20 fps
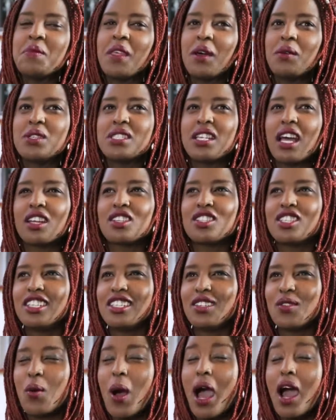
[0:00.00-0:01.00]
That was
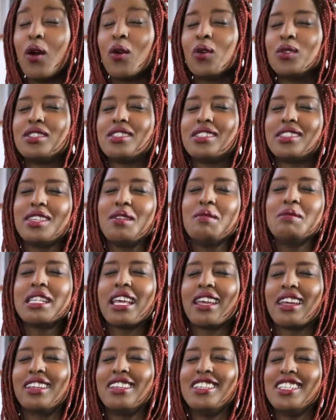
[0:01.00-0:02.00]
actually, wow, seems
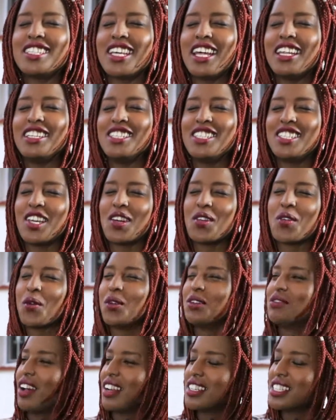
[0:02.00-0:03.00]
like an eternity
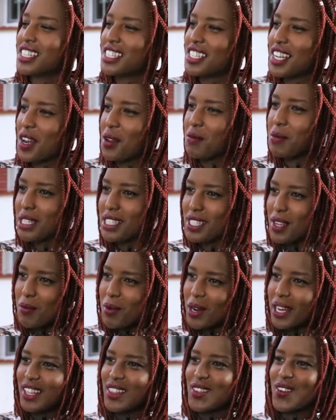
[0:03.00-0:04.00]
ago. In fact, yesterday I met
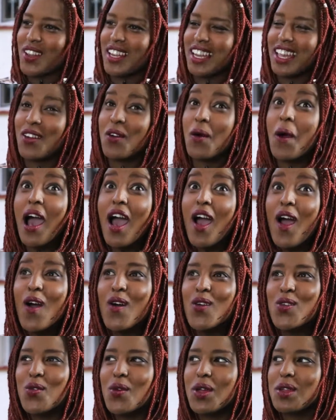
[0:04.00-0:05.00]
someone and they were like,
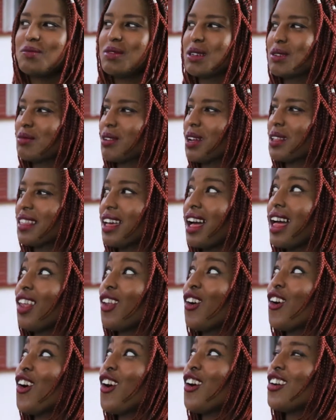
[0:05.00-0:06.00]
wow, you went Big Brother
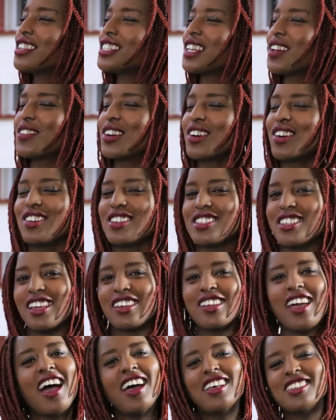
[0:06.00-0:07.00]
a long time ago. I was
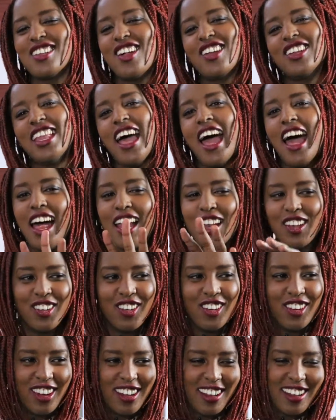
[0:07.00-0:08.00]
like, no, that's not that
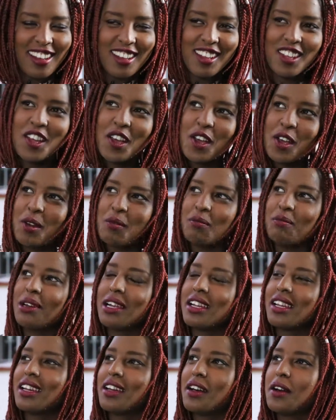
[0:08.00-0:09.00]
long.
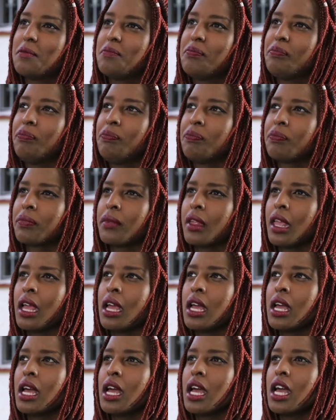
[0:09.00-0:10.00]
But
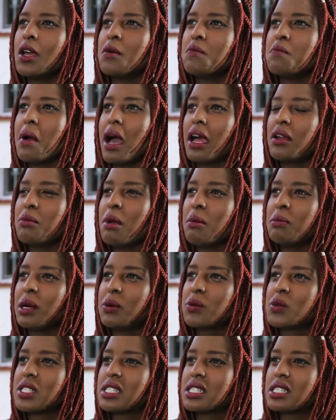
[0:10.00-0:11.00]
I remember
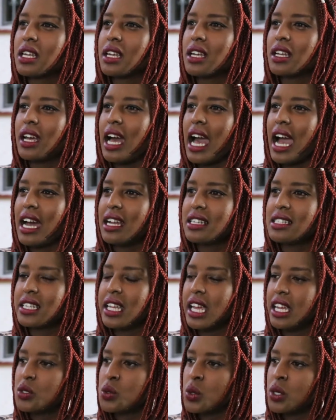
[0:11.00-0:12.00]
I was at
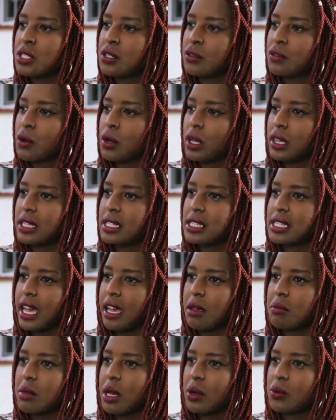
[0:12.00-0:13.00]
K24 at the
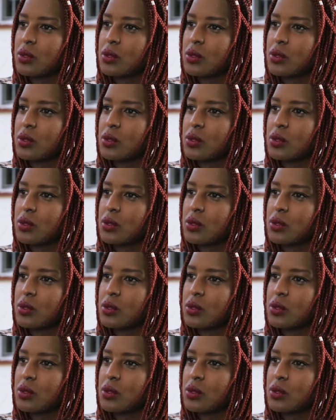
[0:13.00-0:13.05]
time.